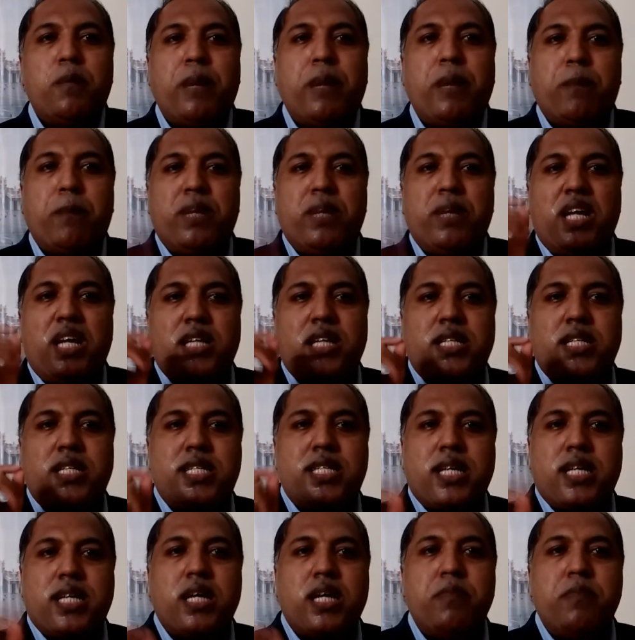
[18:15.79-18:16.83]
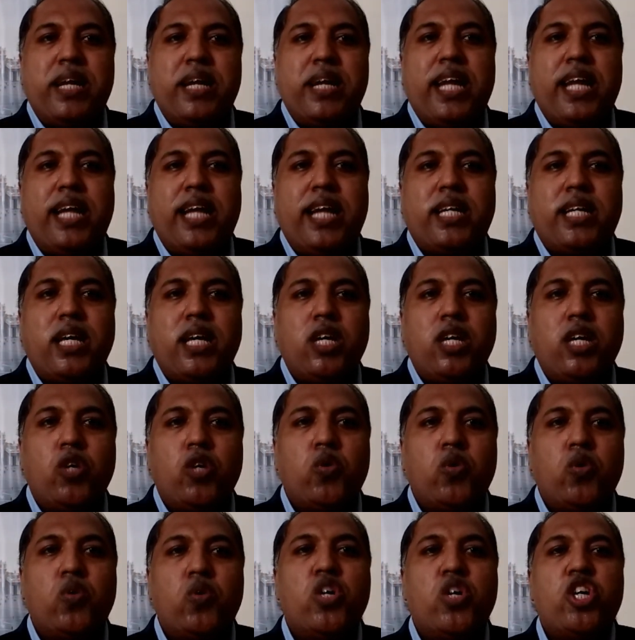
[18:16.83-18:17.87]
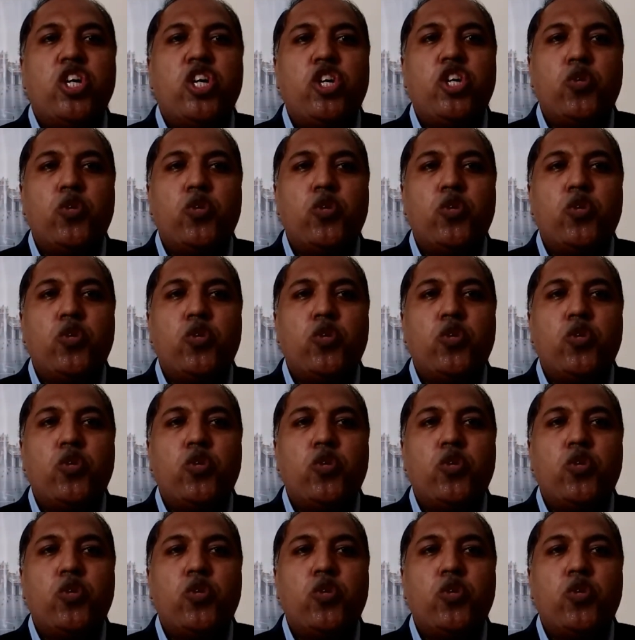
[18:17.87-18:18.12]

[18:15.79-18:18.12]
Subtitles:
People are discriminating you.